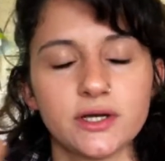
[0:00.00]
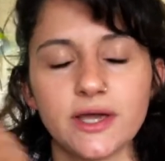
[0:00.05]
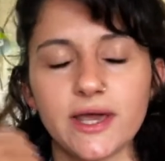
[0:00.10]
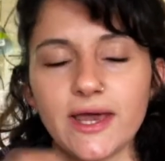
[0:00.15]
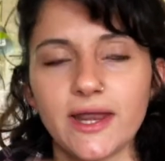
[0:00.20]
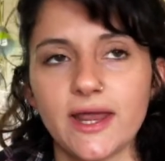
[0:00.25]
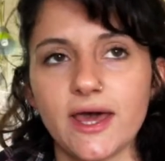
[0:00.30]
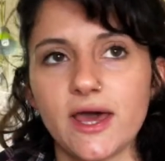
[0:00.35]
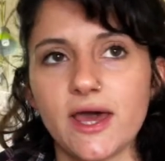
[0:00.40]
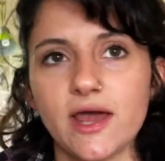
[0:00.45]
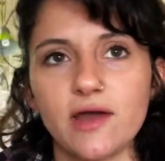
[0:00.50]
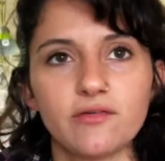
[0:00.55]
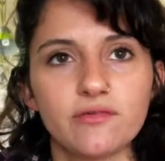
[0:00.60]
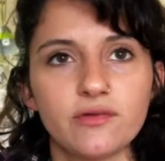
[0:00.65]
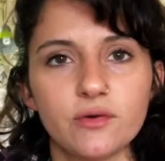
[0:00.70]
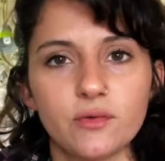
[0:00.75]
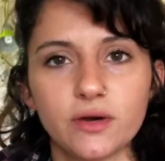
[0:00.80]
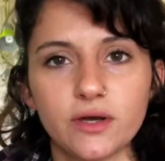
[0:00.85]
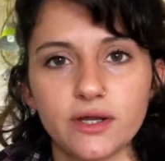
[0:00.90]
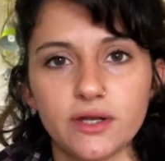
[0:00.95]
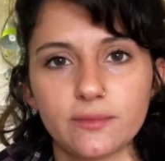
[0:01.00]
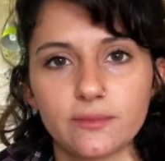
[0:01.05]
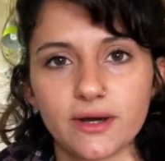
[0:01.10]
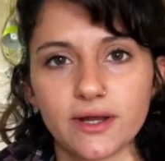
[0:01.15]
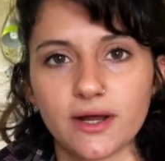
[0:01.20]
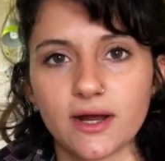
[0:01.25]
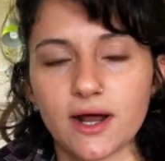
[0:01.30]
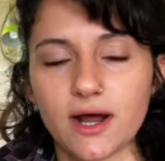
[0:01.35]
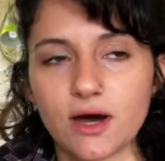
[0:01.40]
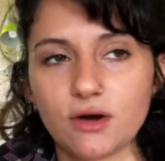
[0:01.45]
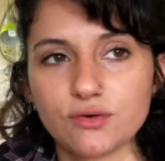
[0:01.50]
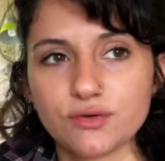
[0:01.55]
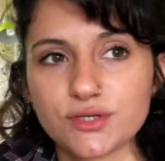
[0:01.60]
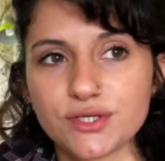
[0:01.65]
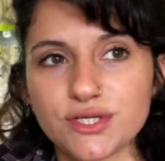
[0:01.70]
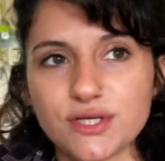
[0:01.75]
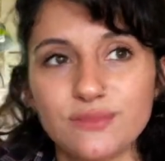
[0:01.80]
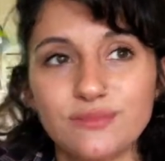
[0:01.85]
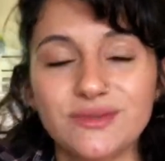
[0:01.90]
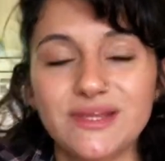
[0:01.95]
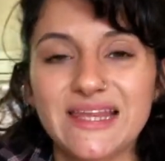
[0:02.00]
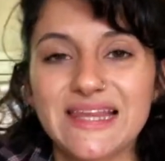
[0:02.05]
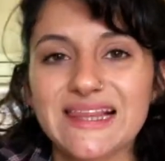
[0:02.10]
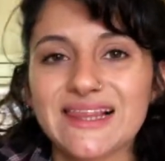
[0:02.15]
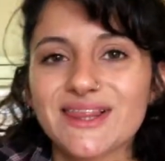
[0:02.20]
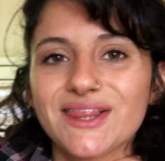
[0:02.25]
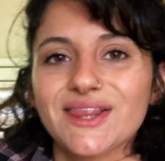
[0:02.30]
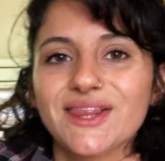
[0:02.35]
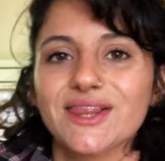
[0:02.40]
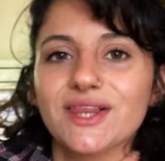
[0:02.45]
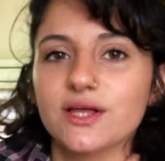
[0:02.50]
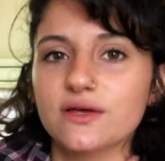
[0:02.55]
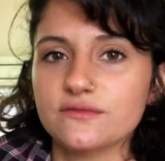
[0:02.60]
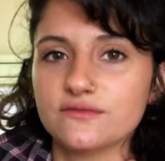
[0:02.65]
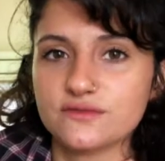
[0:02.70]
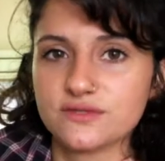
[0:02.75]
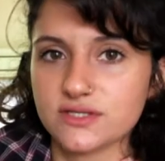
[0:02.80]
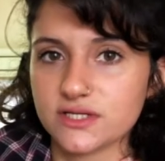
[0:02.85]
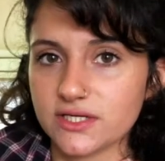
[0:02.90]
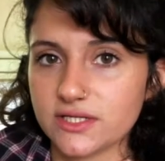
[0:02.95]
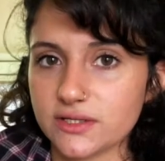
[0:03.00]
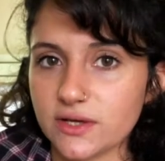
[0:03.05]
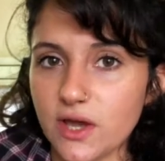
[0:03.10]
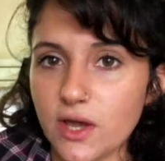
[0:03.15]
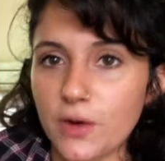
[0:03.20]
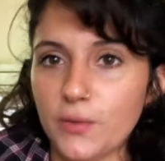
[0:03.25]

and everyone in my house simply loves it.